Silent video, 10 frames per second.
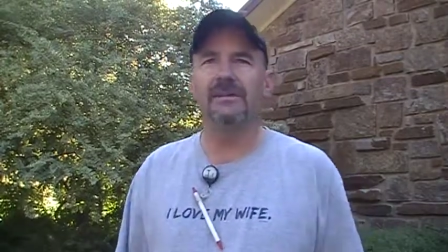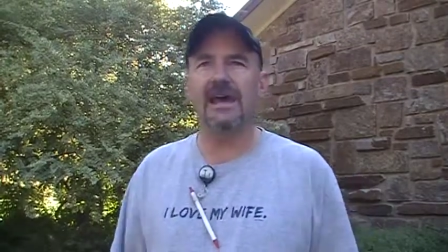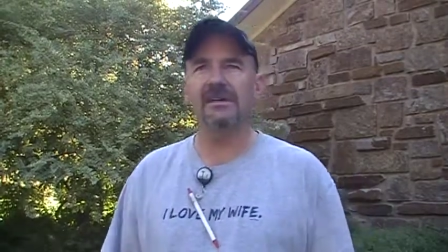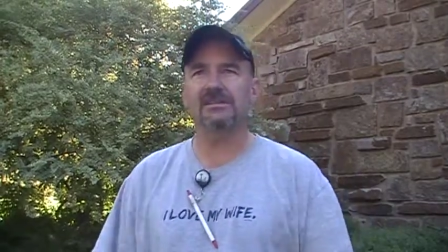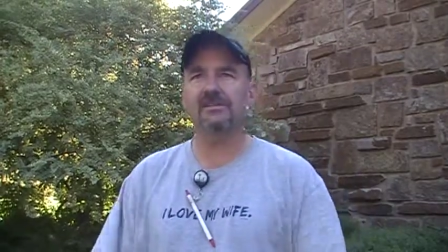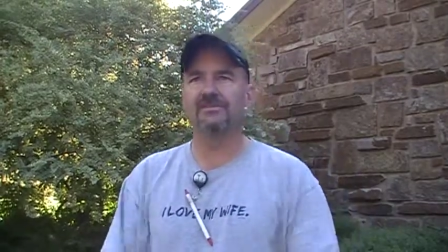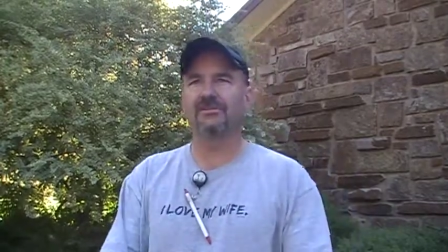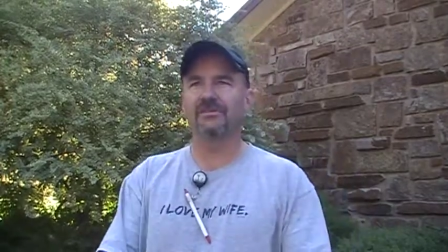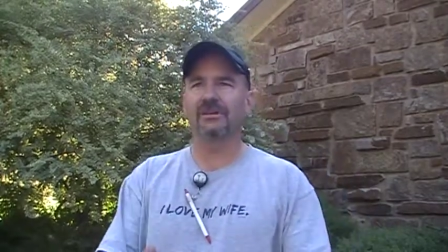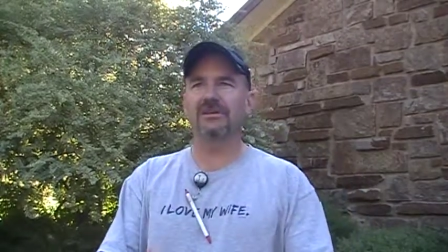asking for
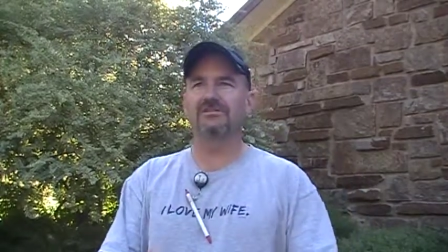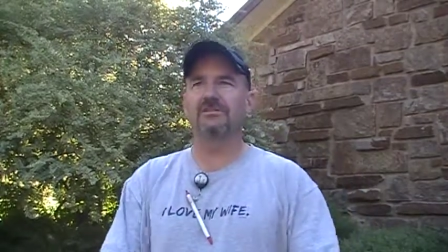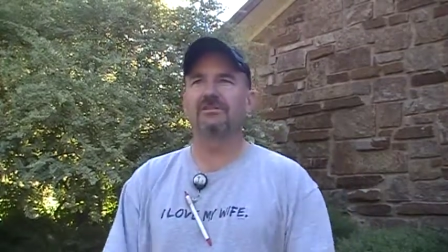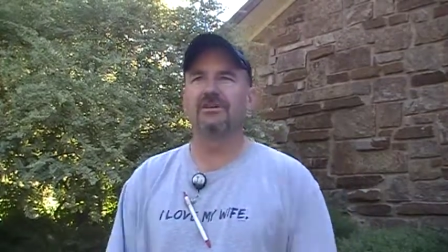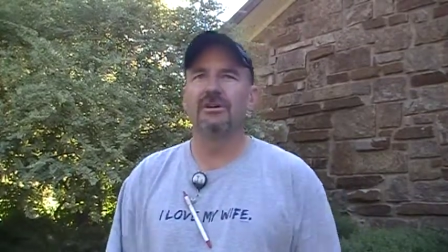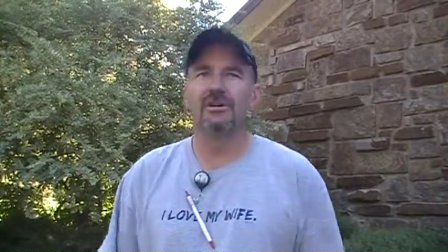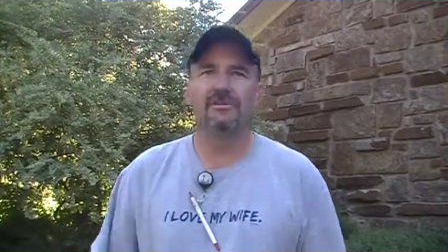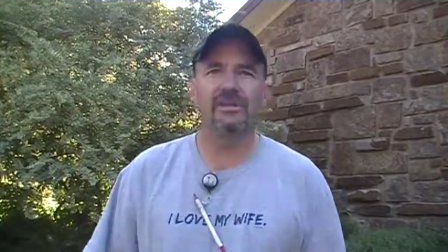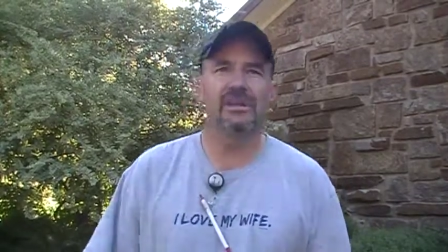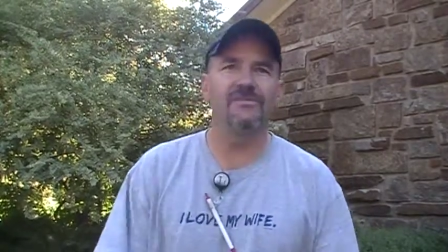forgiveness,
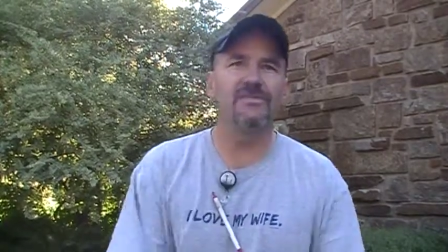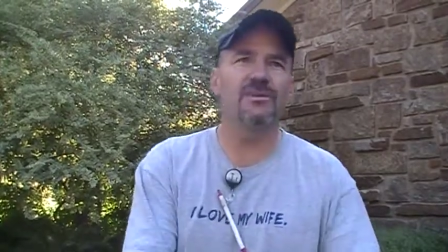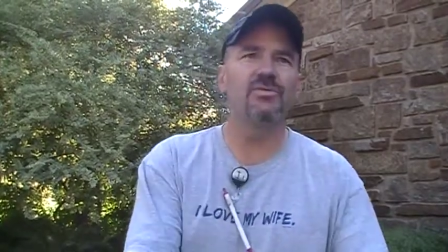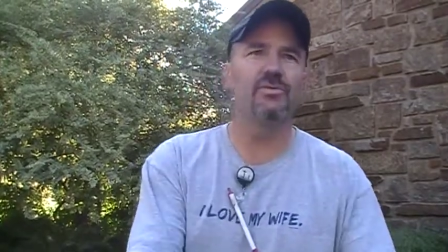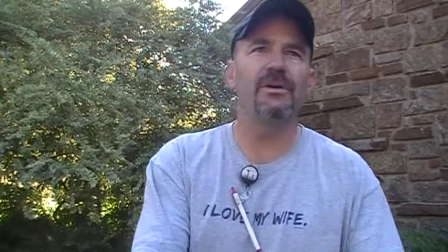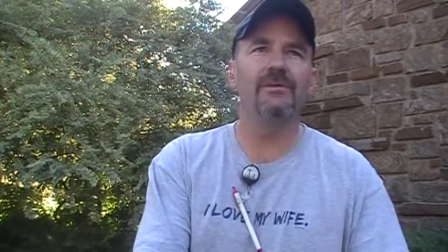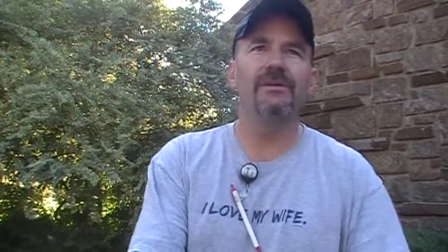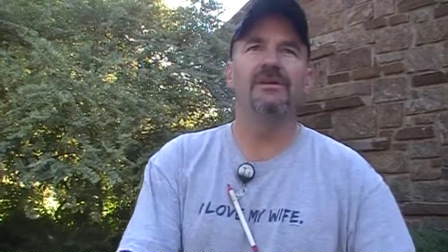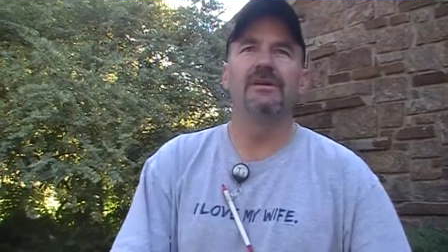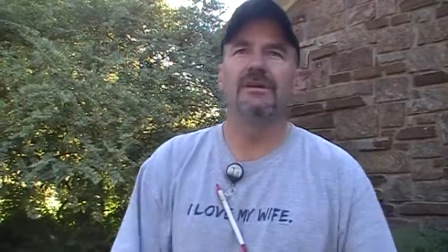forgiving those
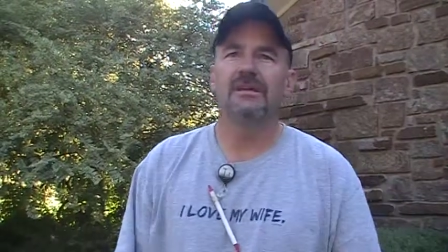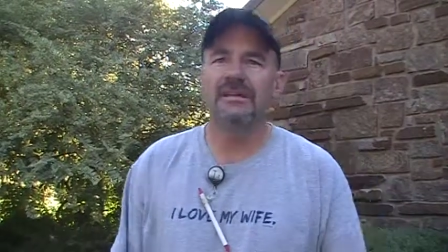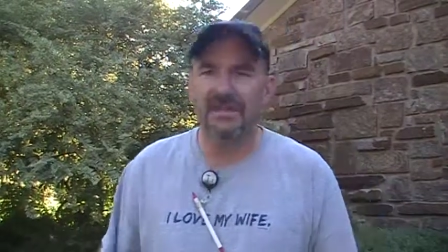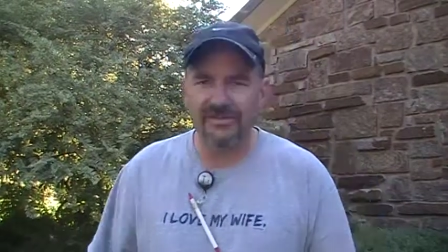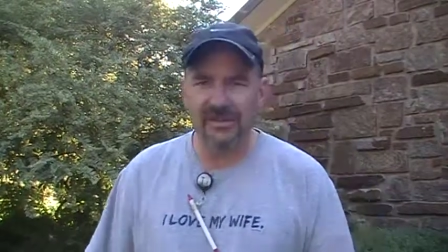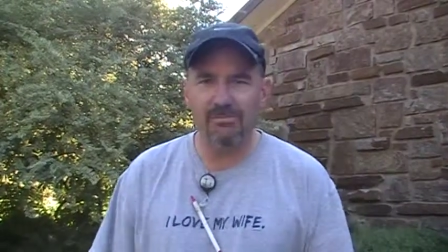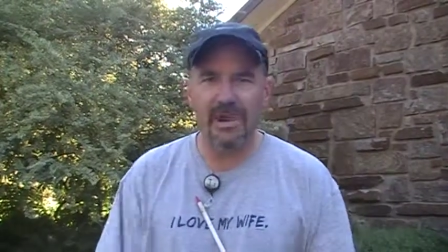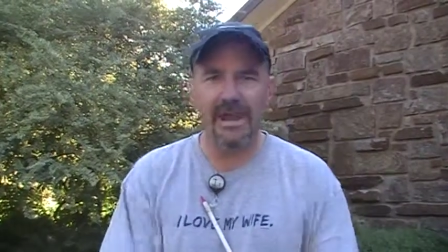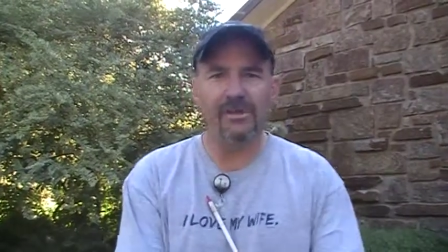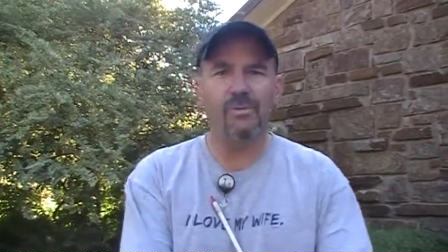women, giving
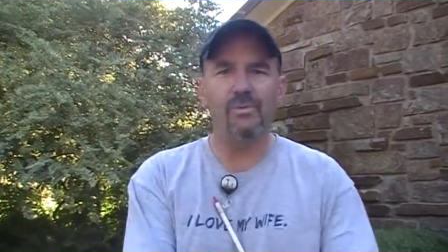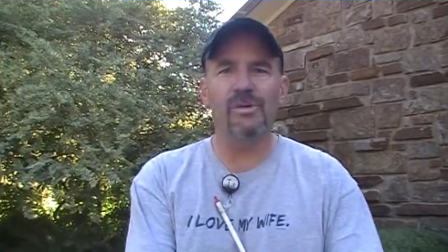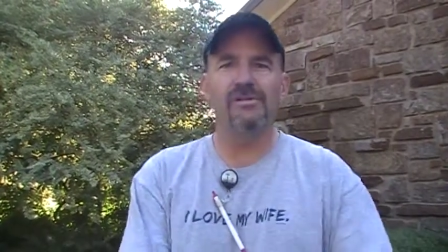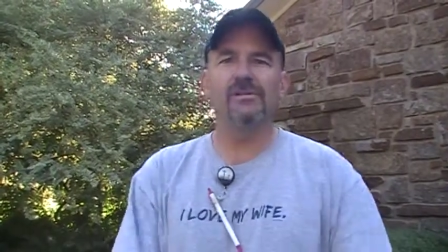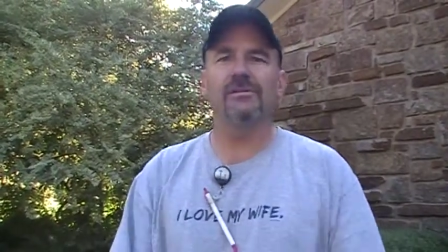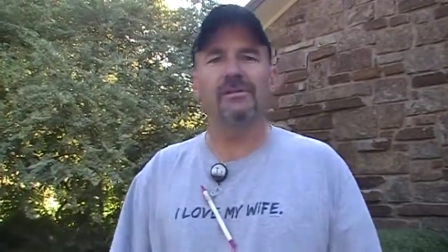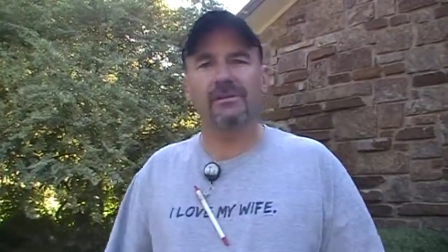back what we took,